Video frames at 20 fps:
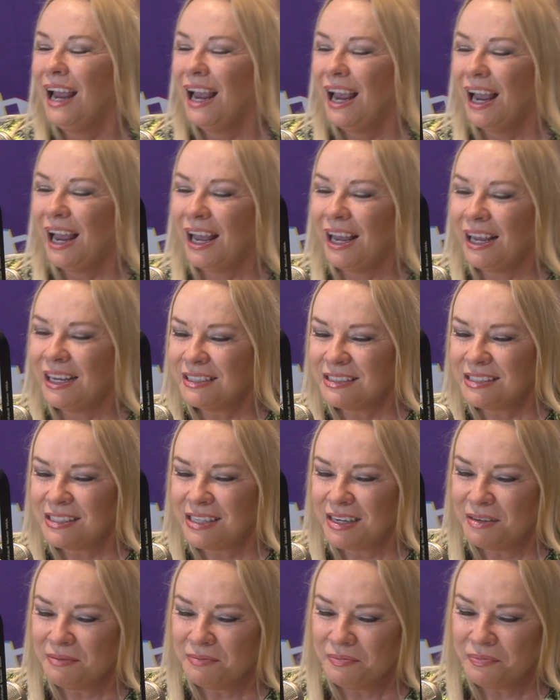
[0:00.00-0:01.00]
And
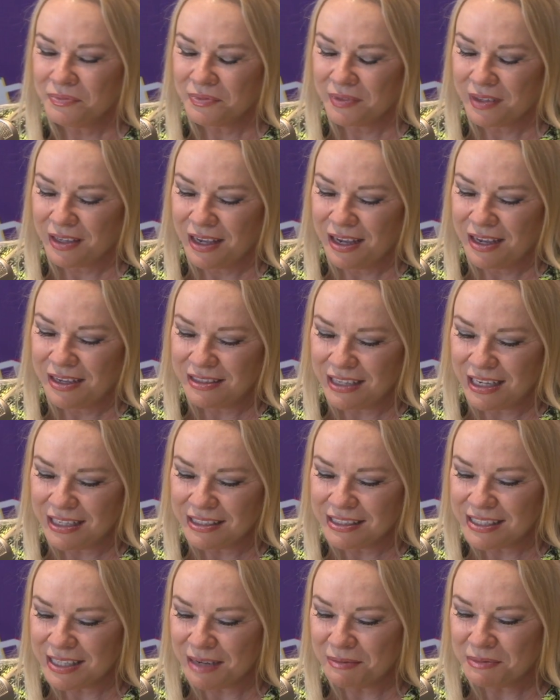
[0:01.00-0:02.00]
um, and, and
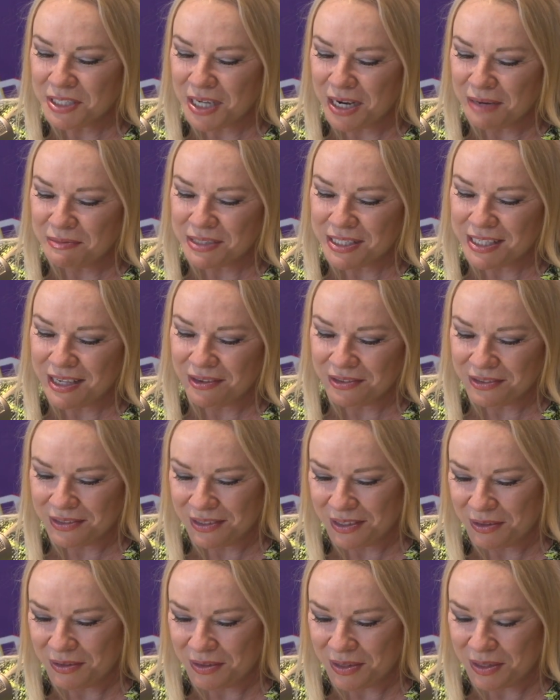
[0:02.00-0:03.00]
they sometimes they'll,
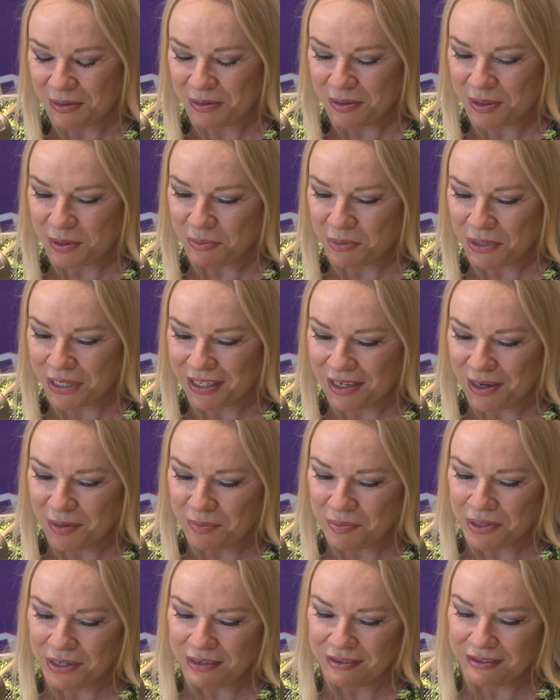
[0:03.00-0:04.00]
they'll they'll they'll bring it
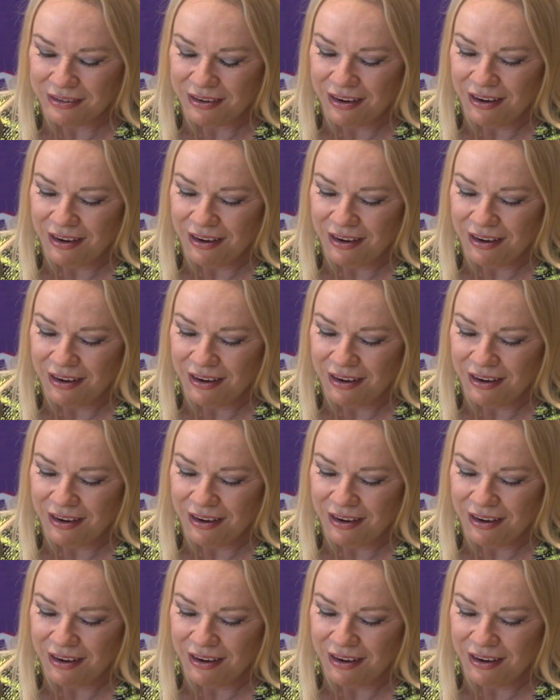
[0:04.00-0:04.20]
up, and